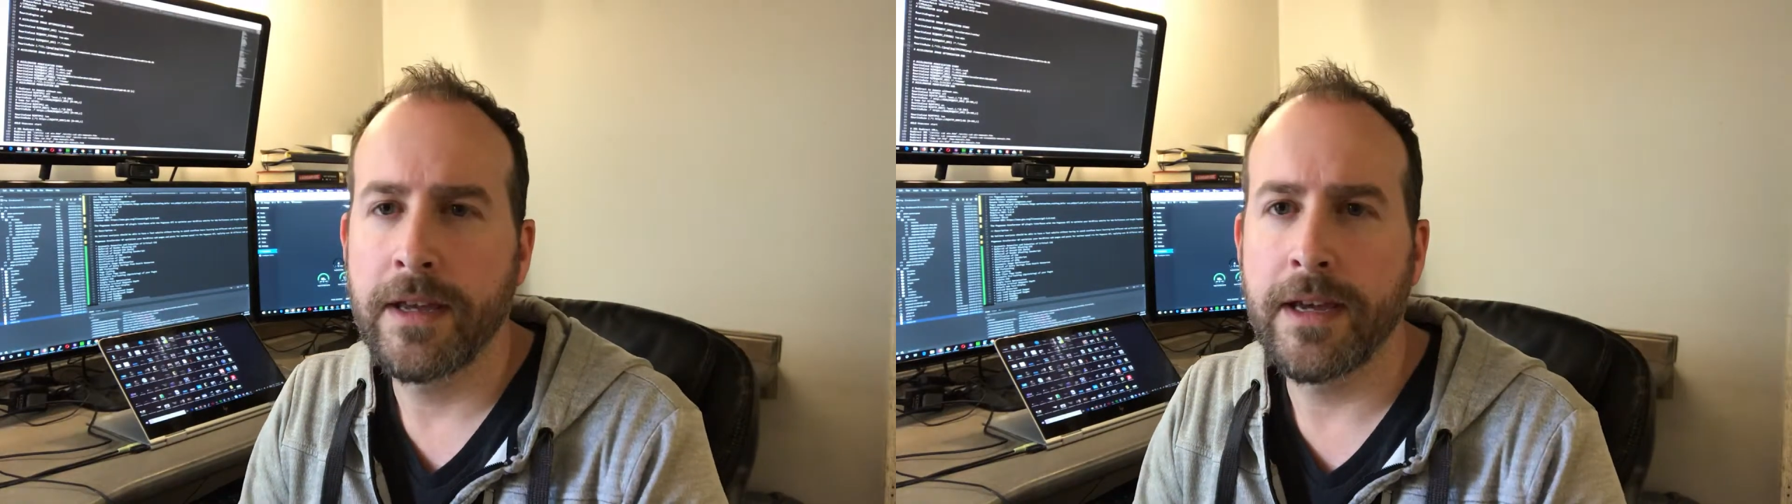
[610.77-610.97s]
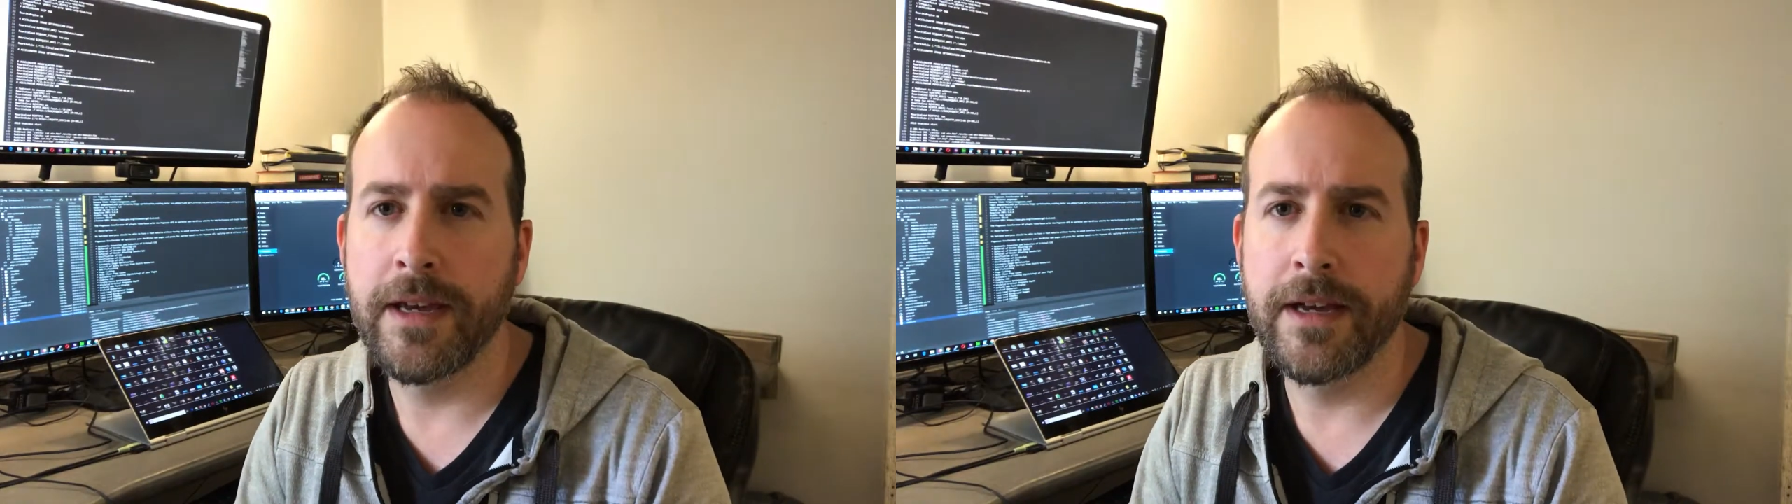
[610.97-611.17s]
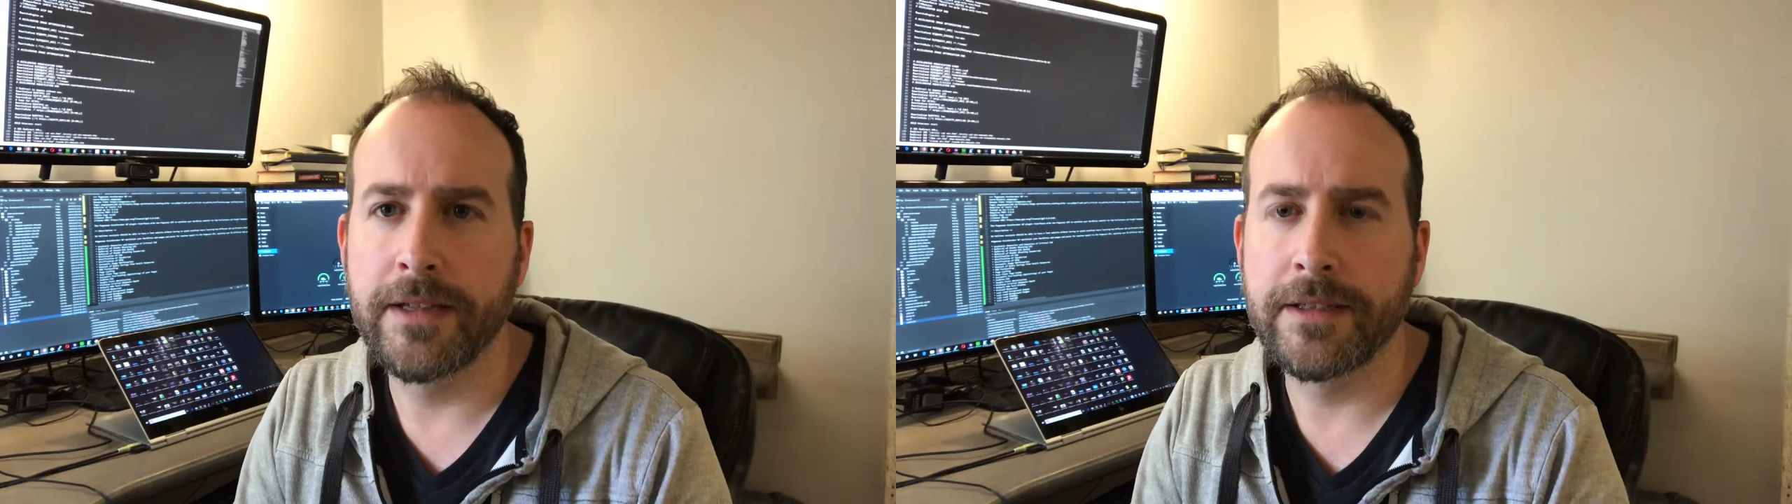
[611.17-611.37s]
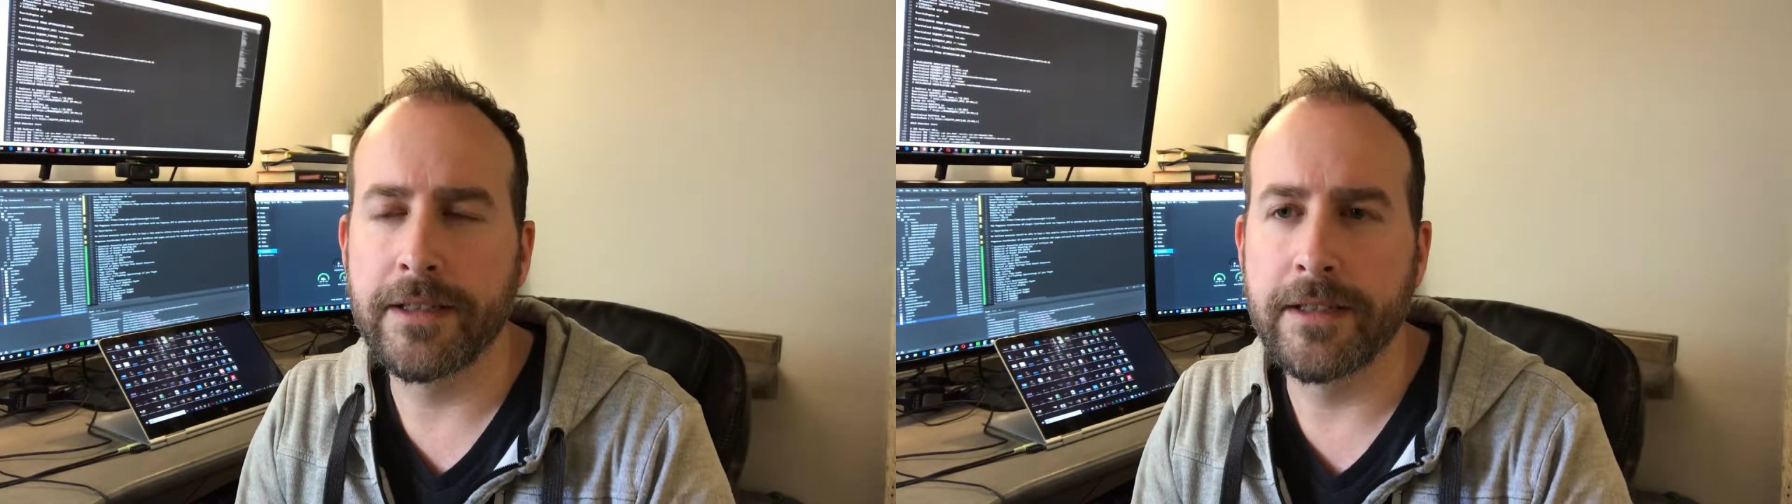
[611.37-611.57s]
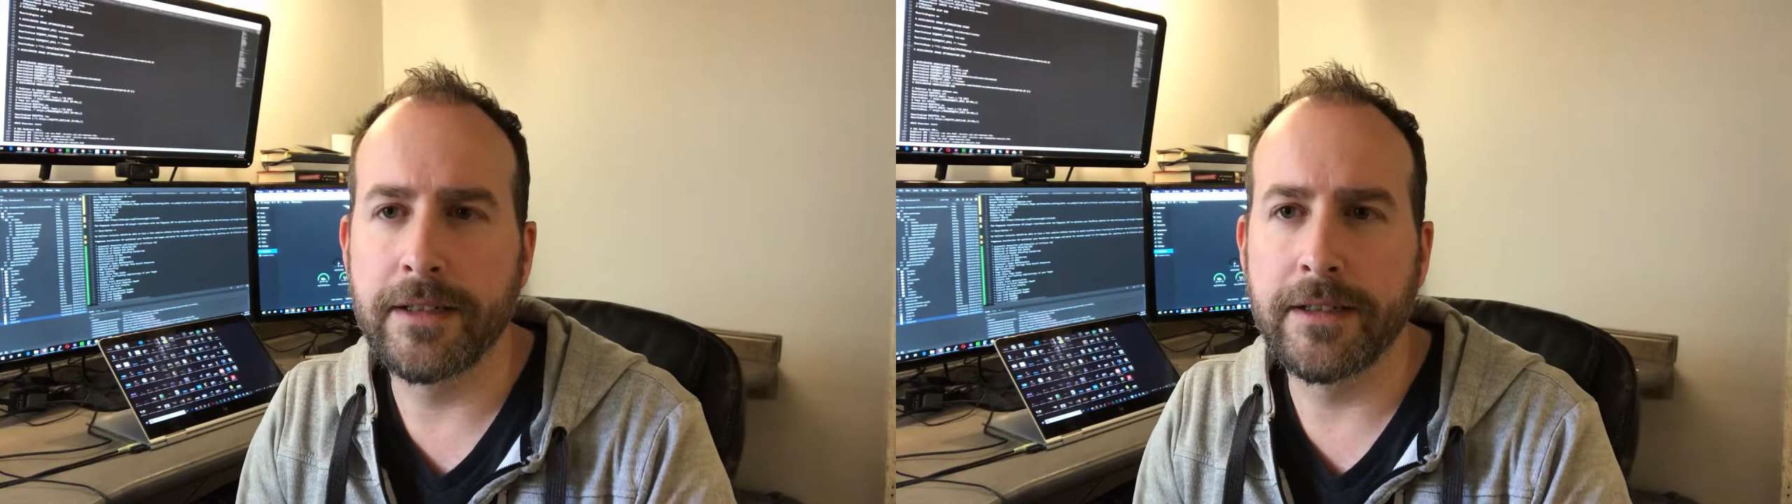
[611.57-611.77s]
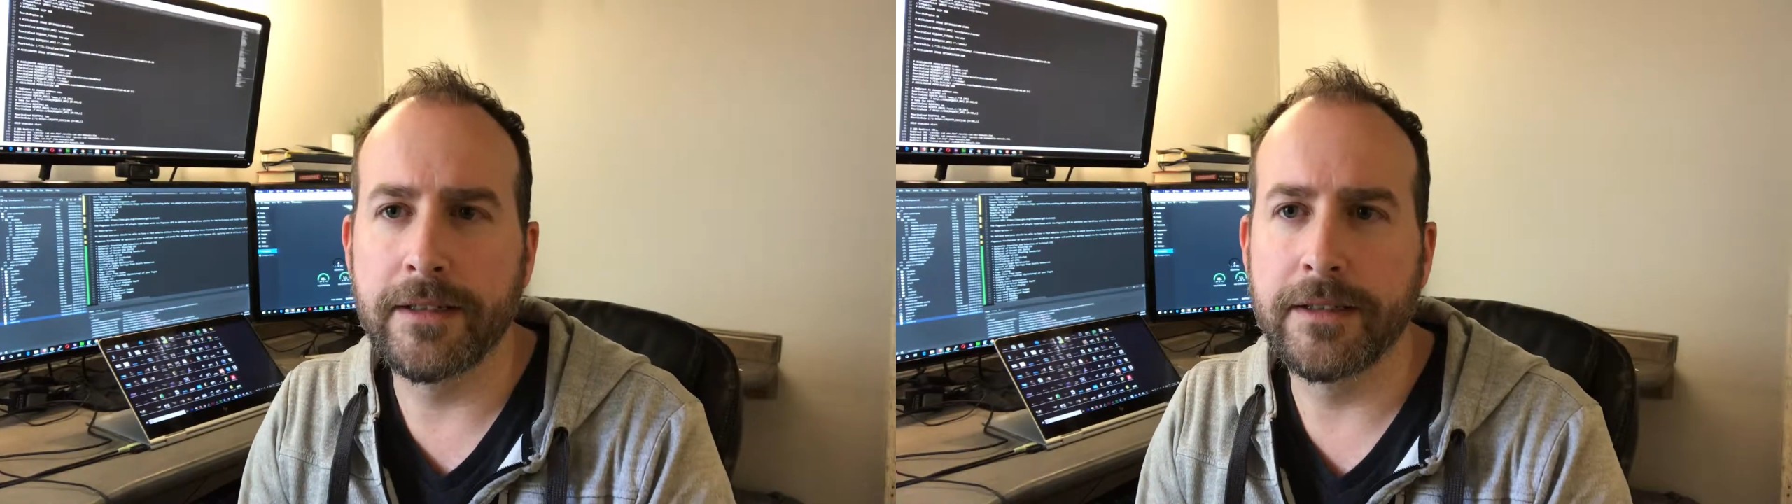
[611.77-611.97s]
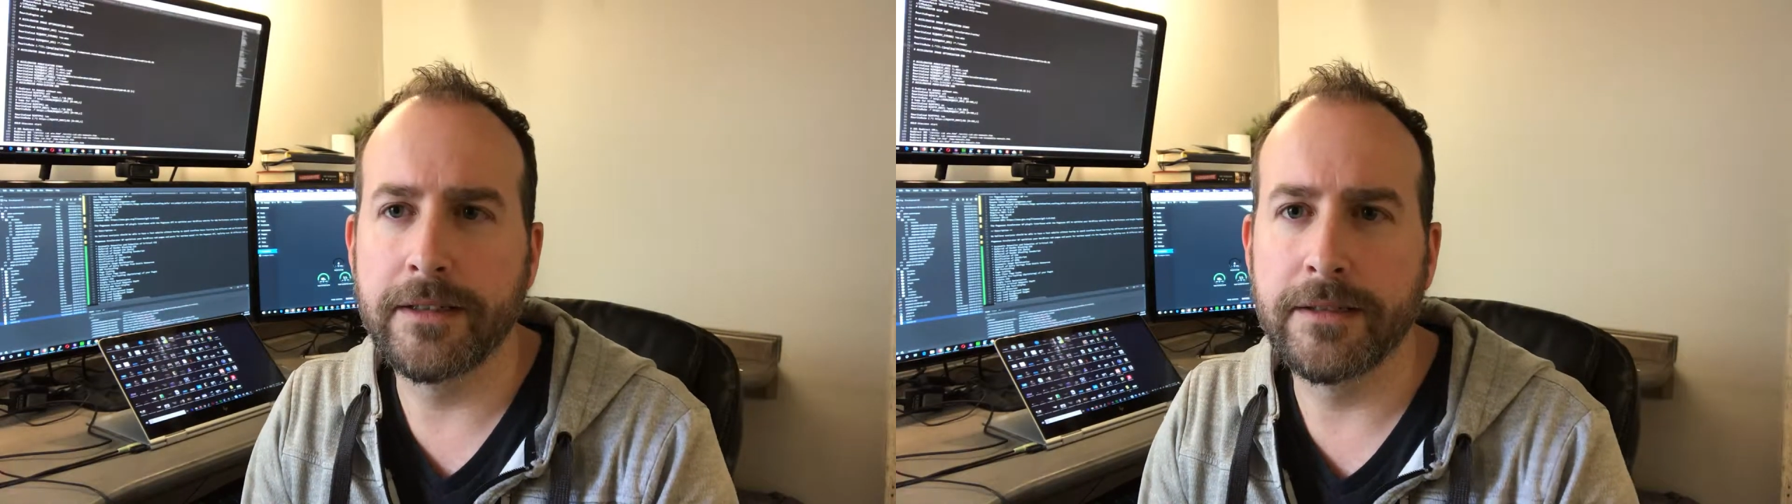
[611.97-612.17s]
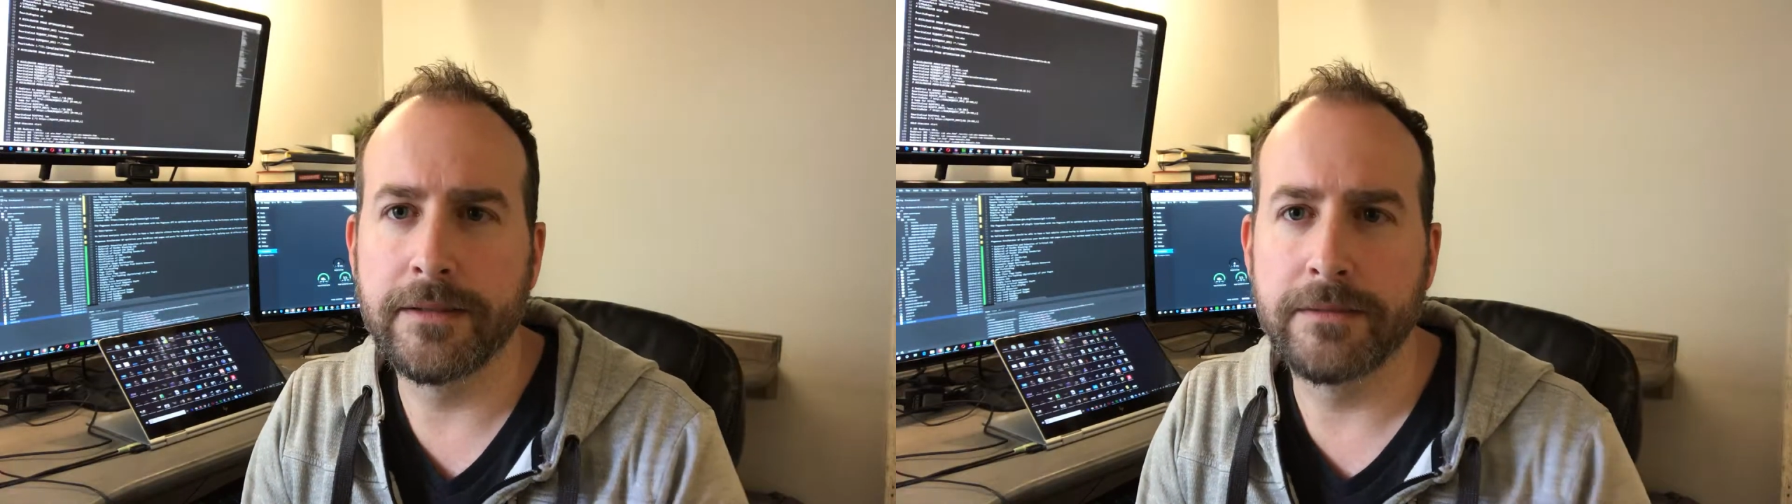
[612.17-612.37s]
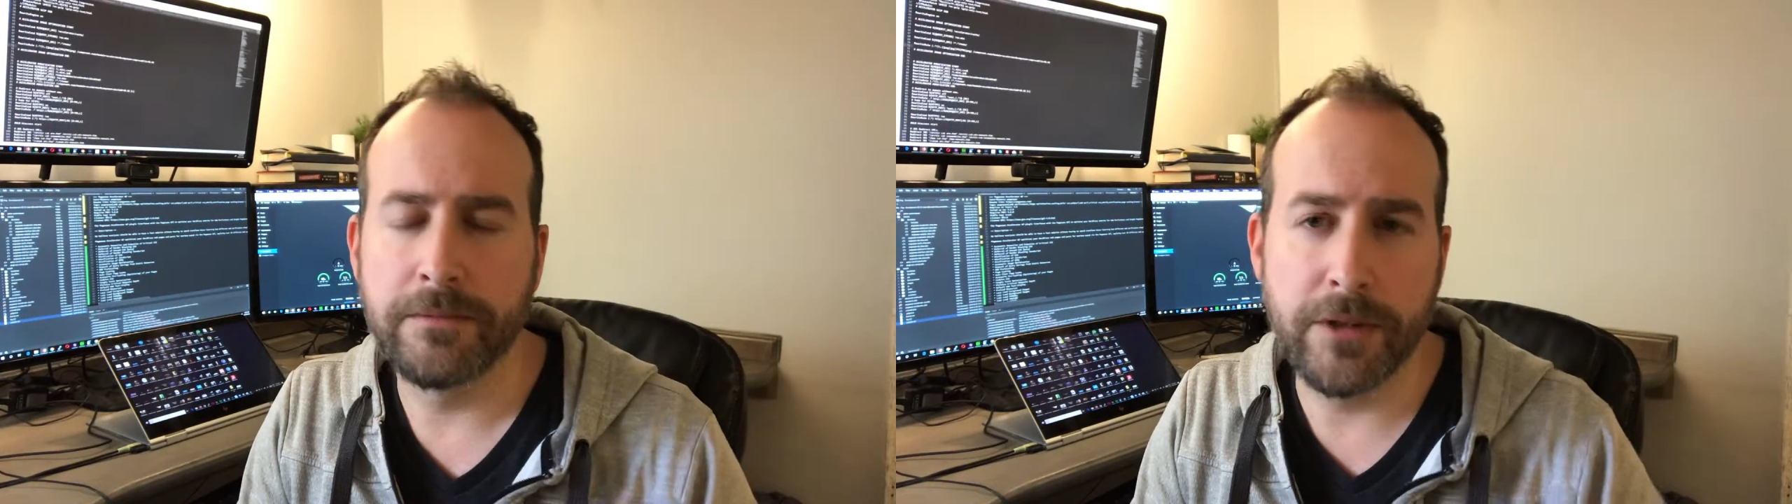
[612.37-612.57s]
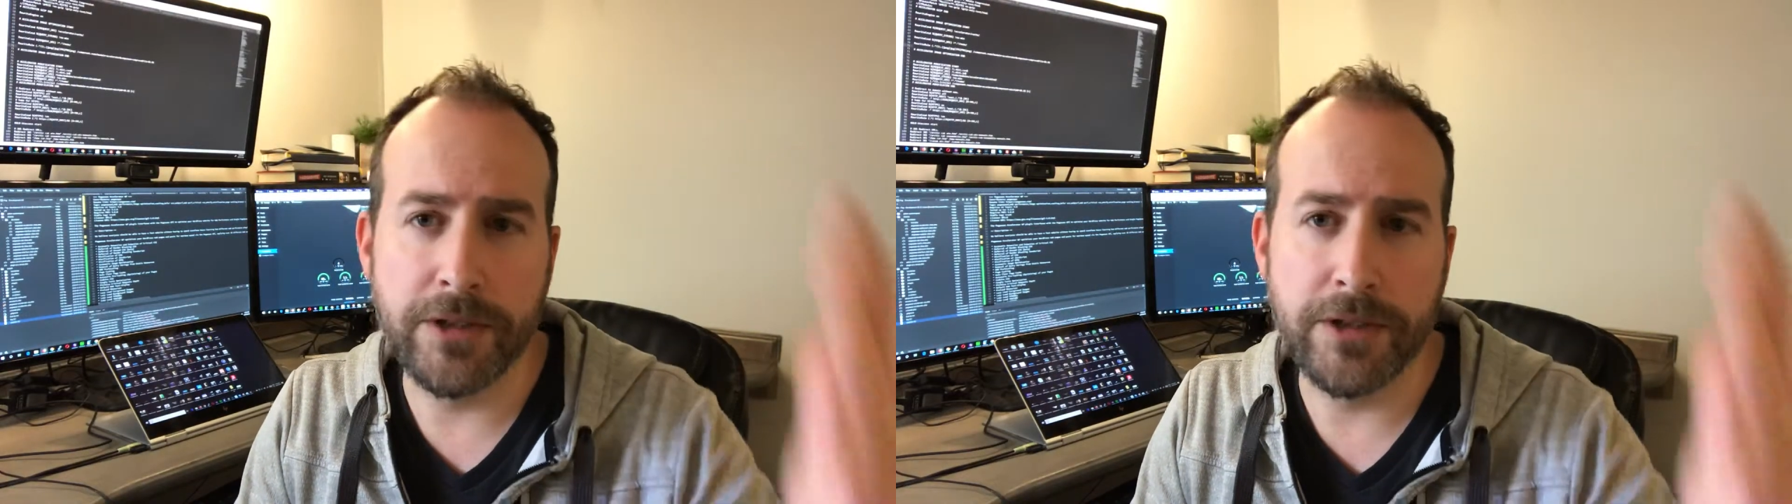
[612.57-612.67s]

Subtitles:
at where